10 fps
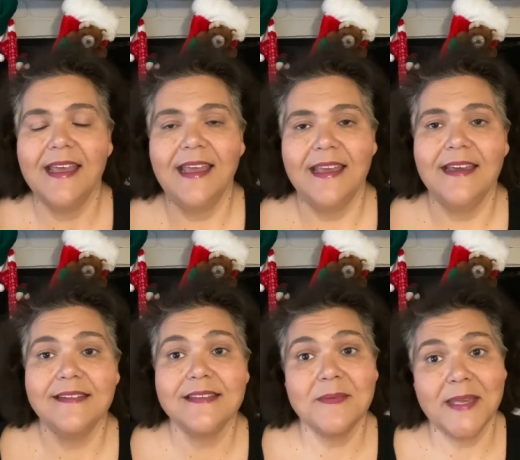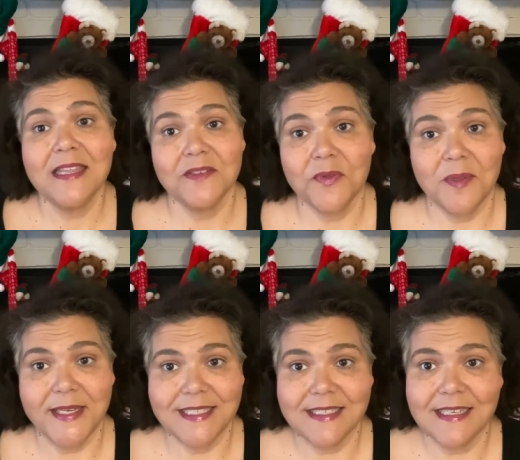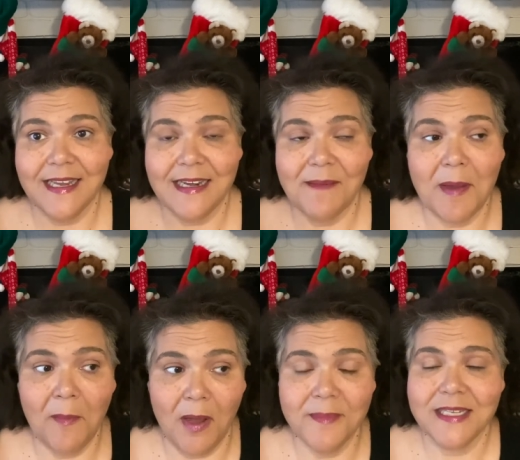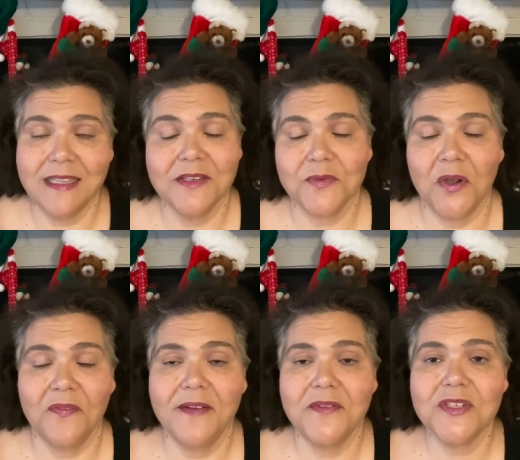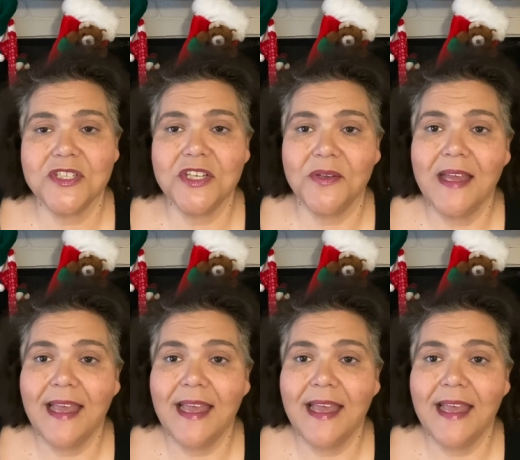And to me, those were the best. And my mom said those were her favorites too.